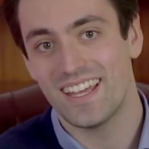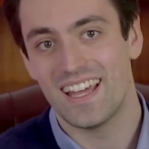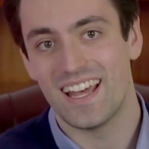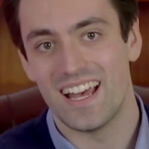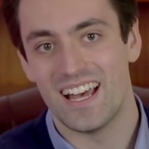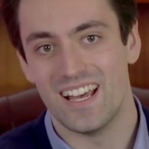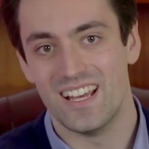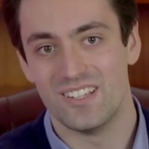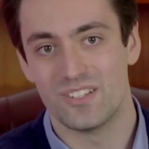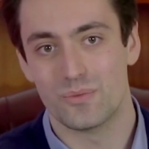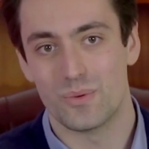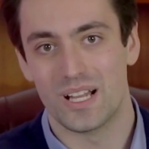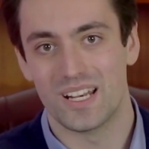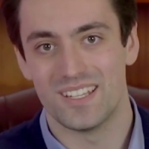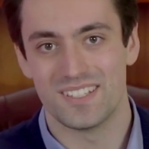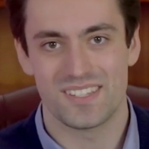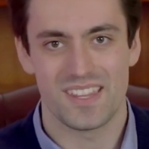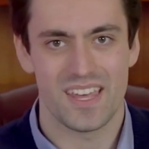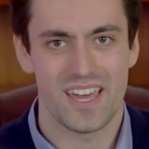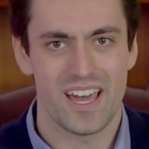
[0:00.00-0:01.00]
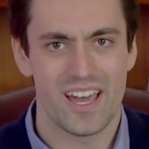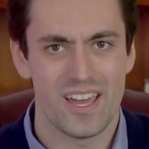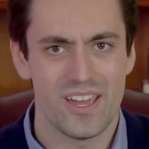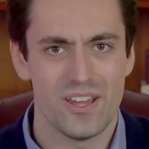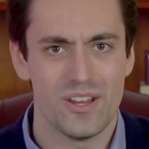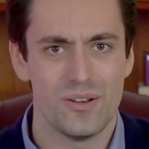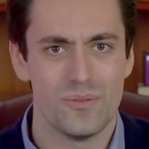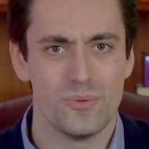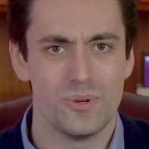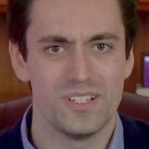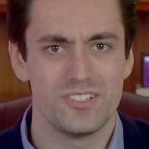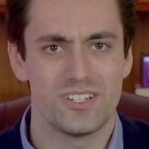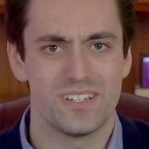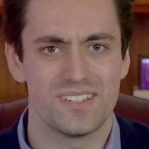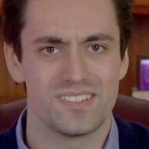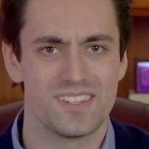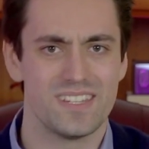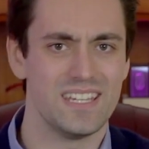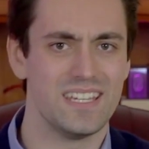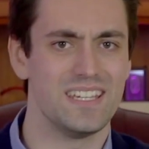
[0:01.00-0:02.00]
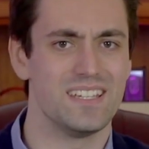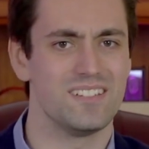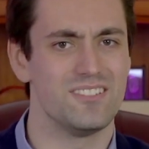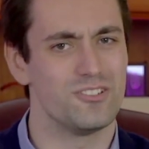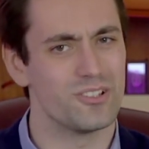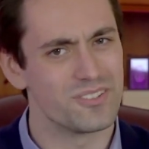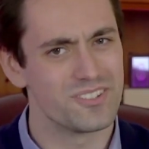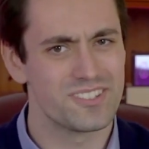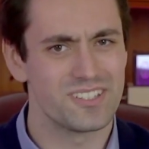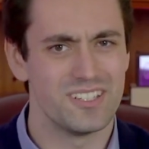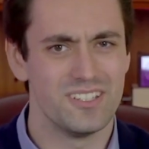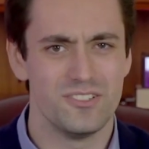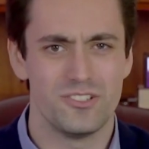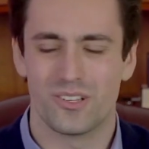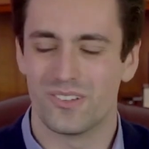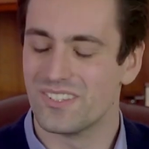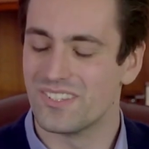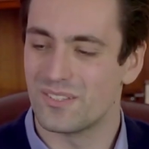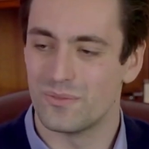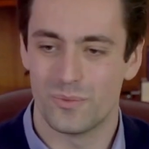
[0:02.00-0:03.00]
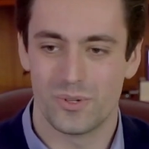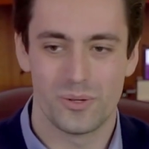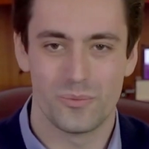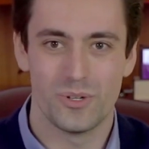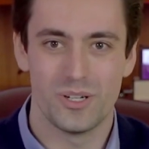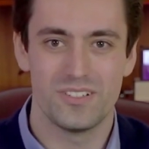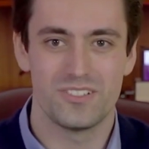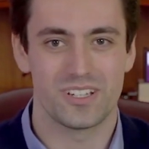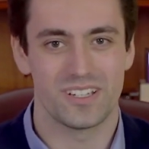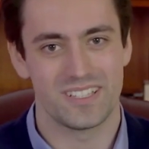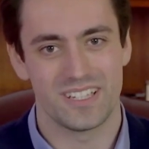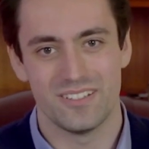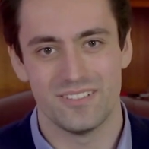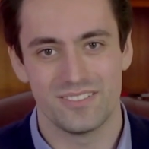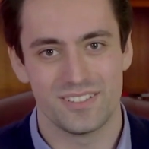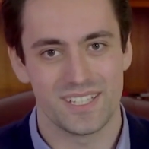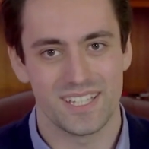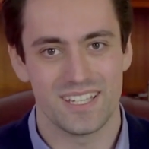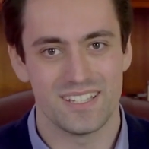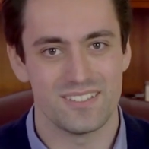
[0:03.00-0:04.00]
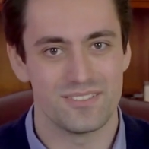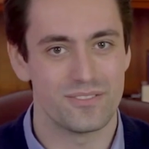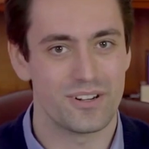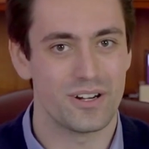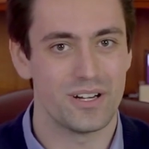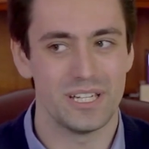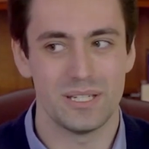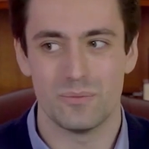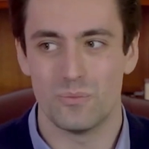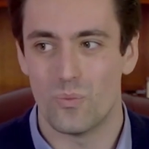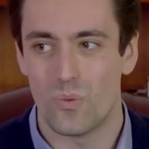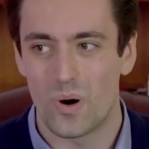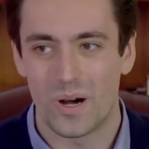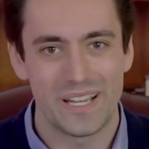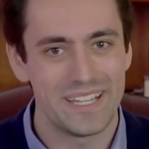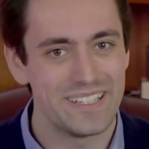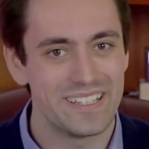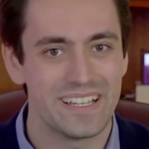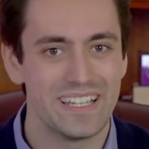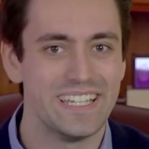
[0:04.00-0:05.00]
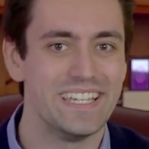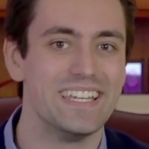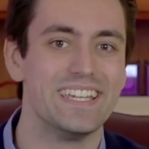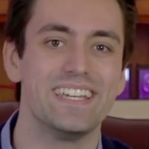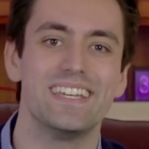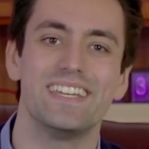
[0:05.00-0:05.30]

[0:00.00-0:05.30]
as well as their own, which is the Johnson & Johnson one, which I don't think is very widely...